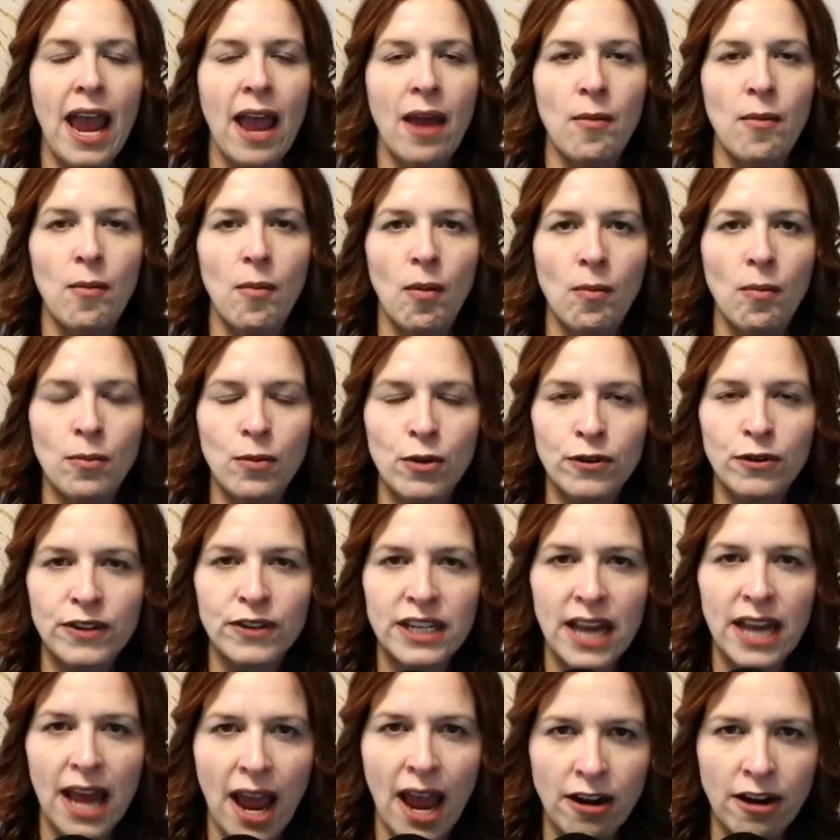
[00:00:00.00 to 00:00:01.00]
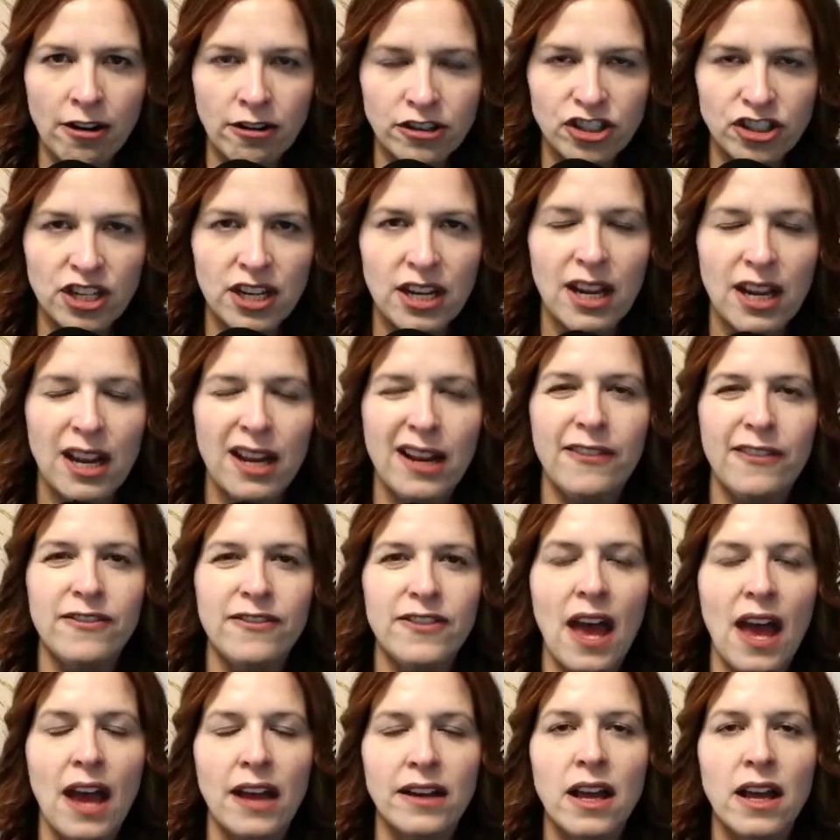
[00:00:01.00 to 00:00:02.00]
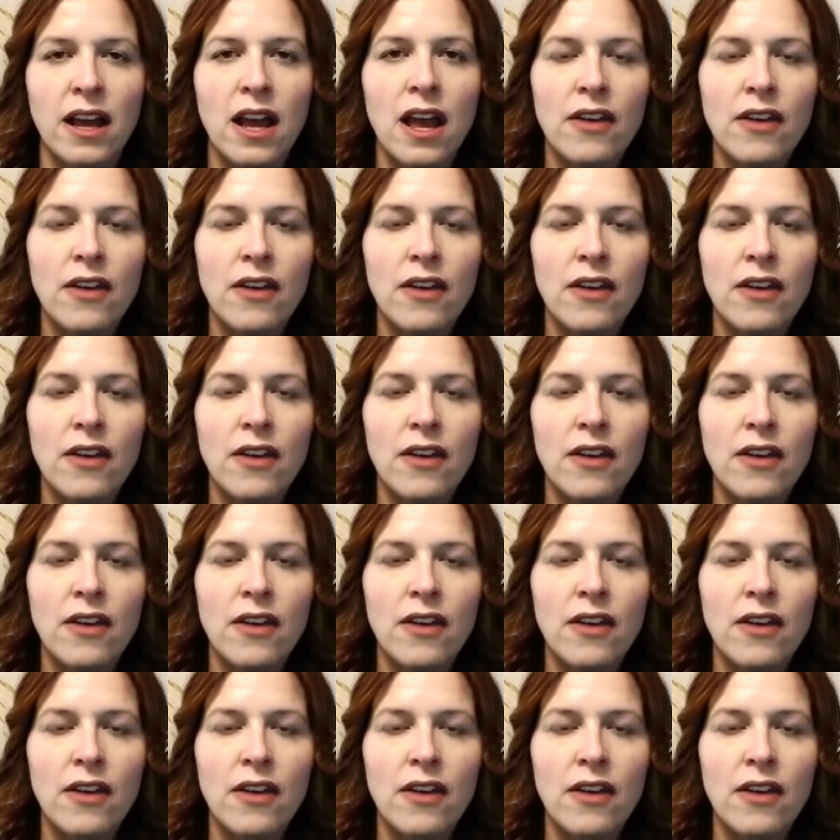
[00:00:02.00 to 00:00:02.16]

am moving energy, and if that